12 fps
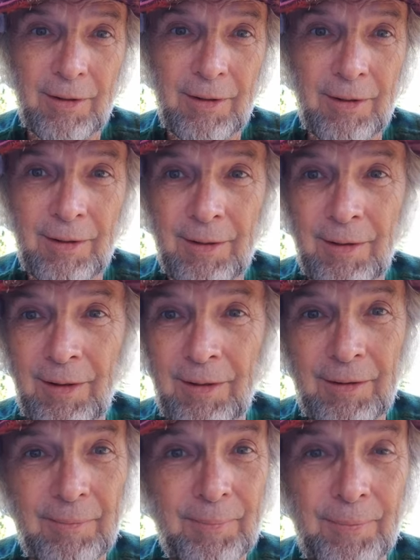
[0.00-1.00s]
And I
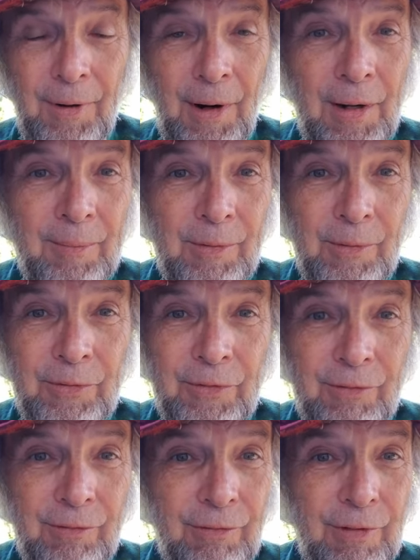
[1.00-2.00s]
could primal
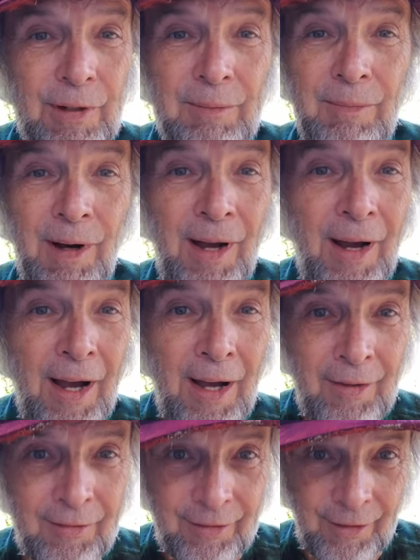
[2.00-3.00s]
scream my
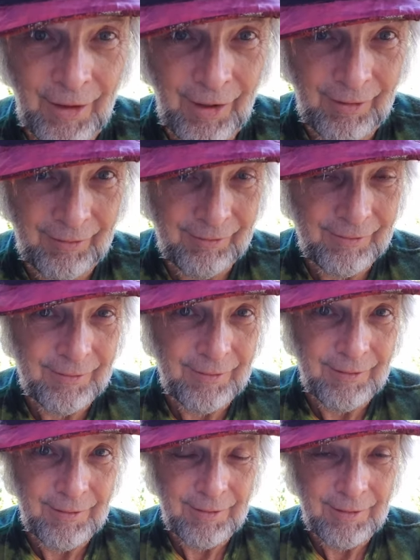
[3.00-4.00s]
ass off
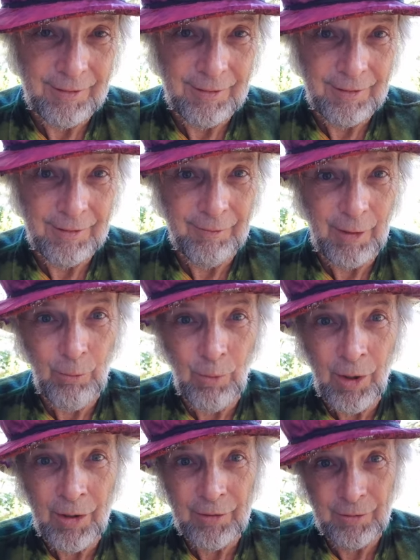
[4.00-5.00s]
if I
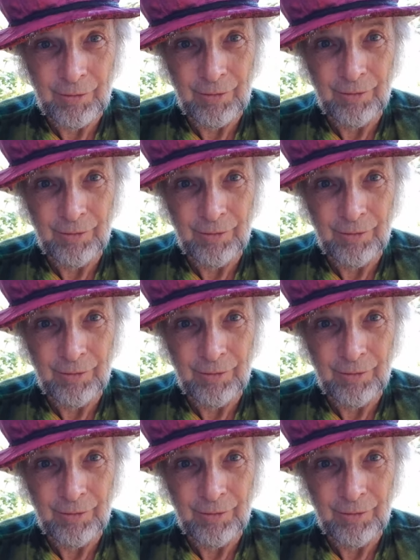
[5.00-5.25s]
wanted to.